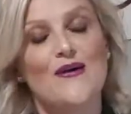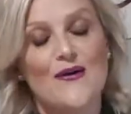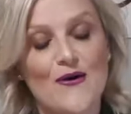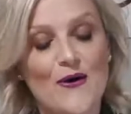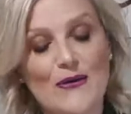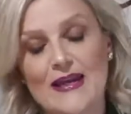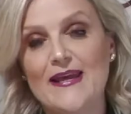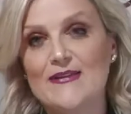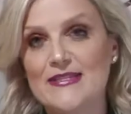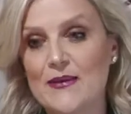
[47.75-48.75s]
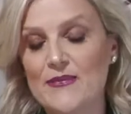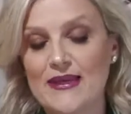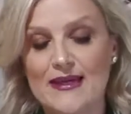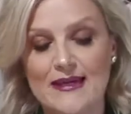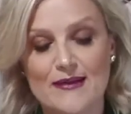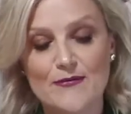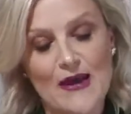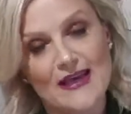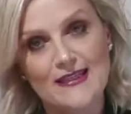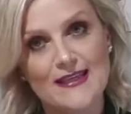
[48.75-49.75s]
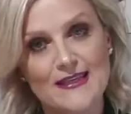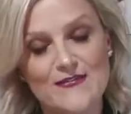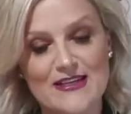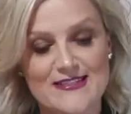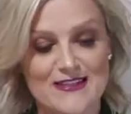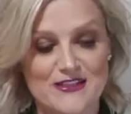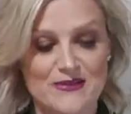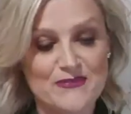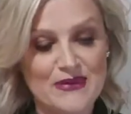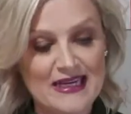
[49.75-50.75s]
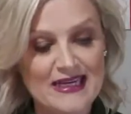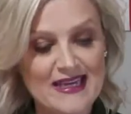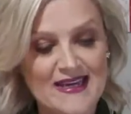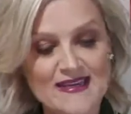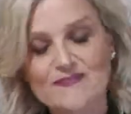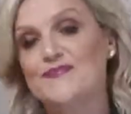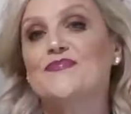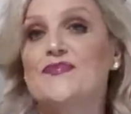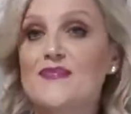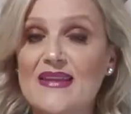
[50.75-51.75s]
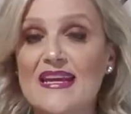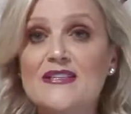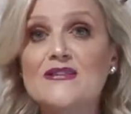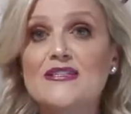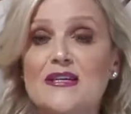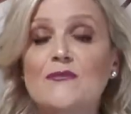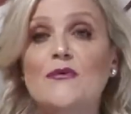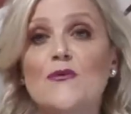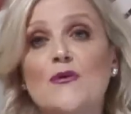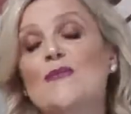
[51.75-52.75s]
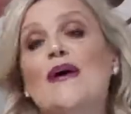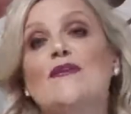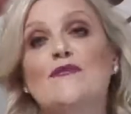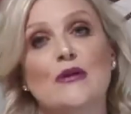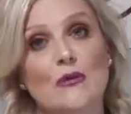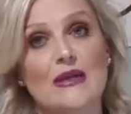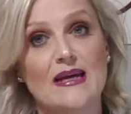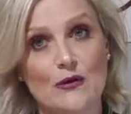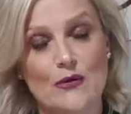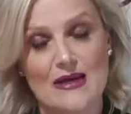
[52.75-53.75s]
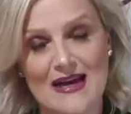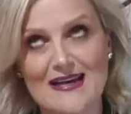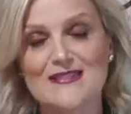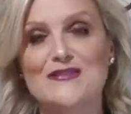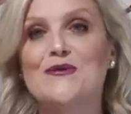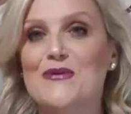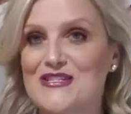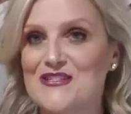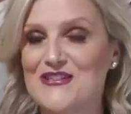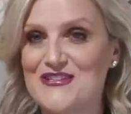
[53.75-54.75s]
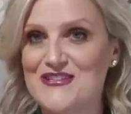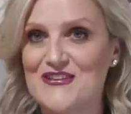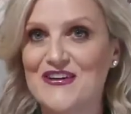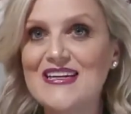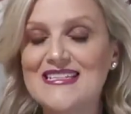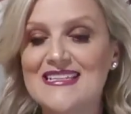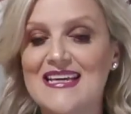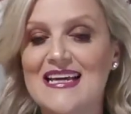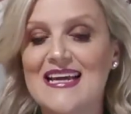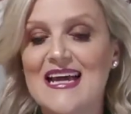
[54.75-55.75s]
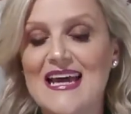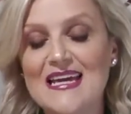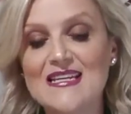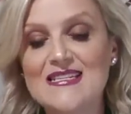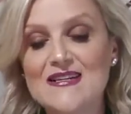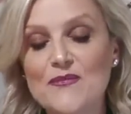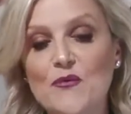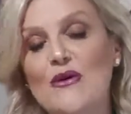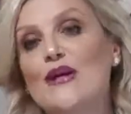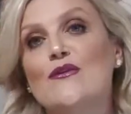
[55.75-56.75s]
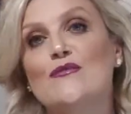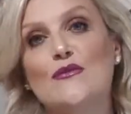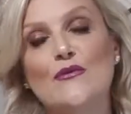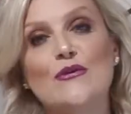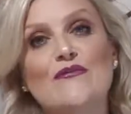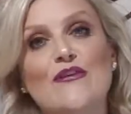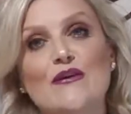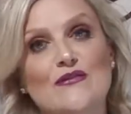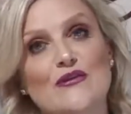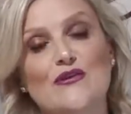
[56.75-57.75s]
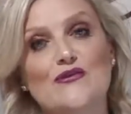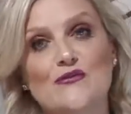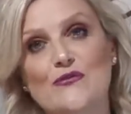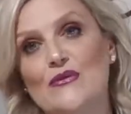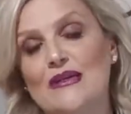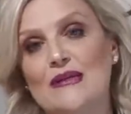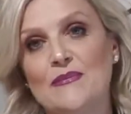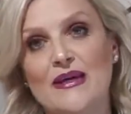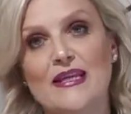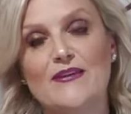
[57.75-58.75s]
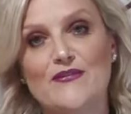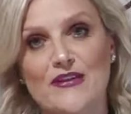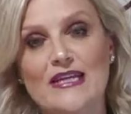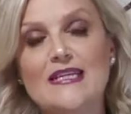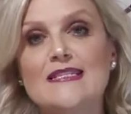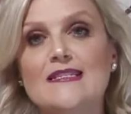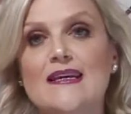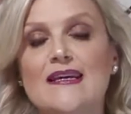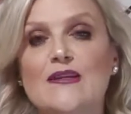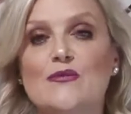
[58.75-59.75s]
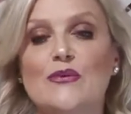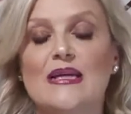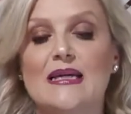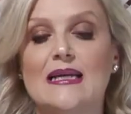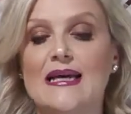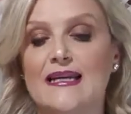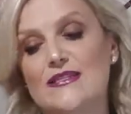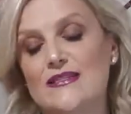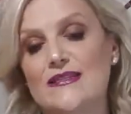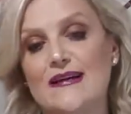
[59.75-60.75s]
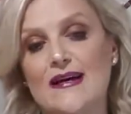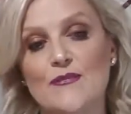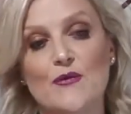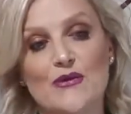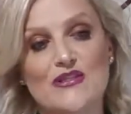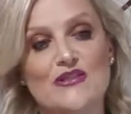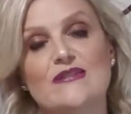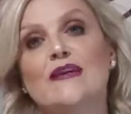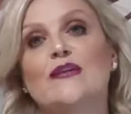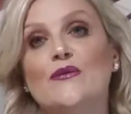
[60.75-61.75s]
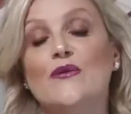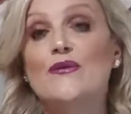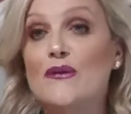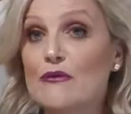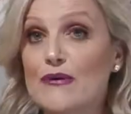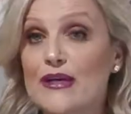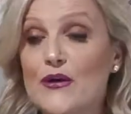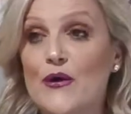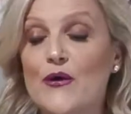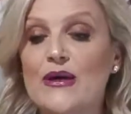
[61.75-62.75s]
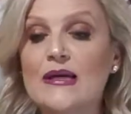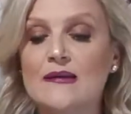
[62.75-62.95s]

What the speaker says: I'll announce something at the end of our session. But anyhow, as I said, we're all about frequently asked questions tonight. And we go through all of our social media feeds and we collate questions that, you know, are reoccurring